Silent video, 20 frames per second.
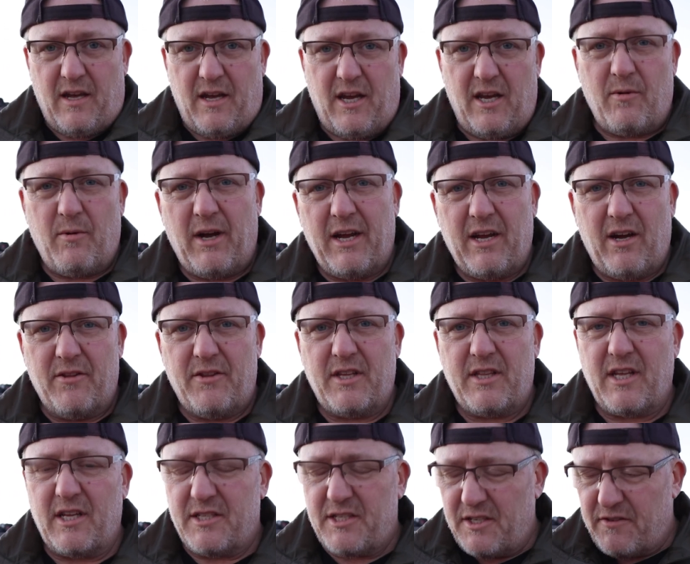Anyway, I think
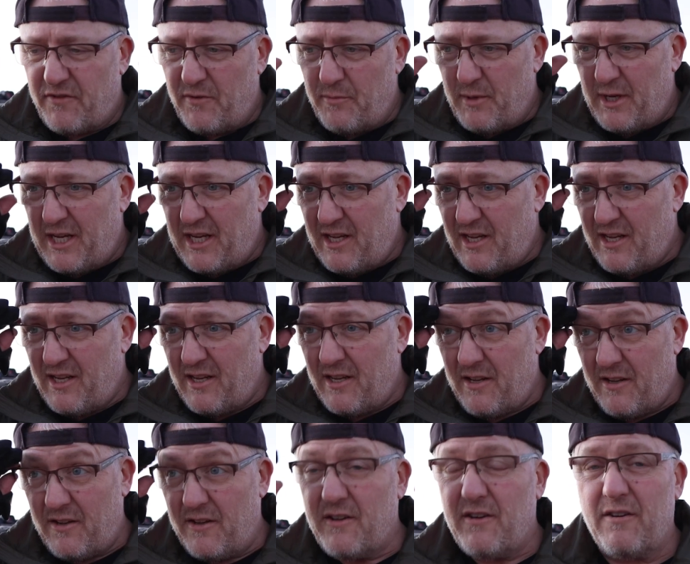that's it for me
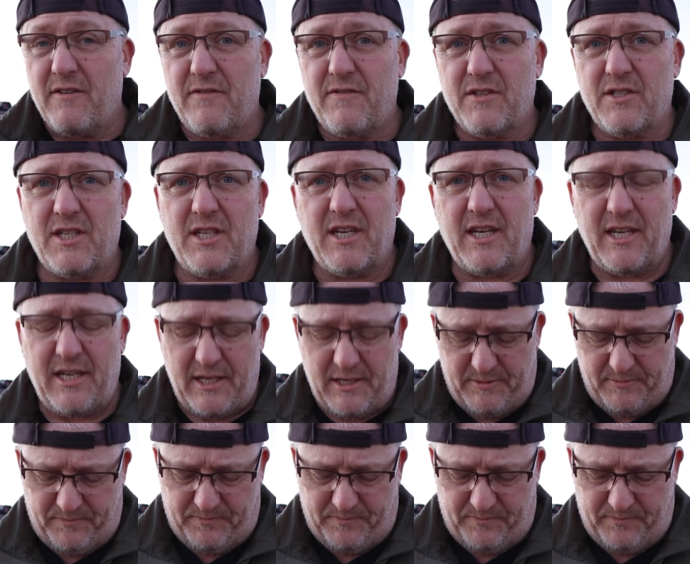for today.